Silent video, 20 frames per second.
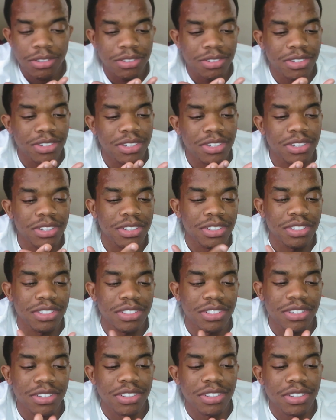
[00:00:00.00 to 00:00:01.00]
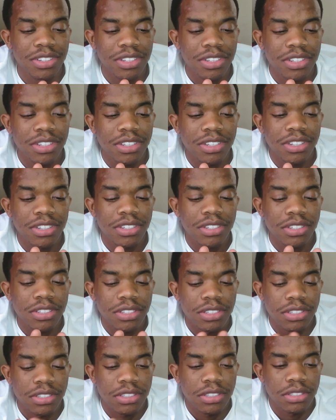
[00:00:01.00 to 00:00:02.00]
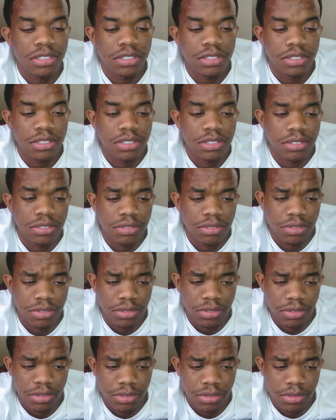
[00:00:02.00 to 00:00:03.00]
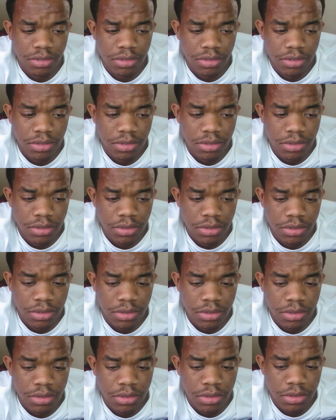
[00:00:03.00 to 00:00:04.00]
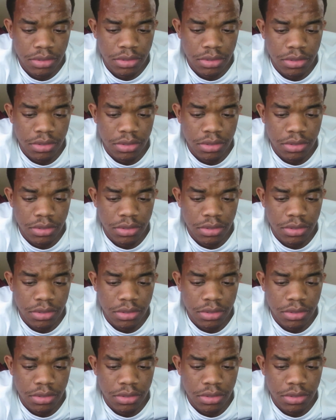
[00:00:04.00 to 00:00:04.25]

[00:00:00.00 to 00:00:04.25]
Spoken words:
Reading a story for the aptly named Mr. Nightmare.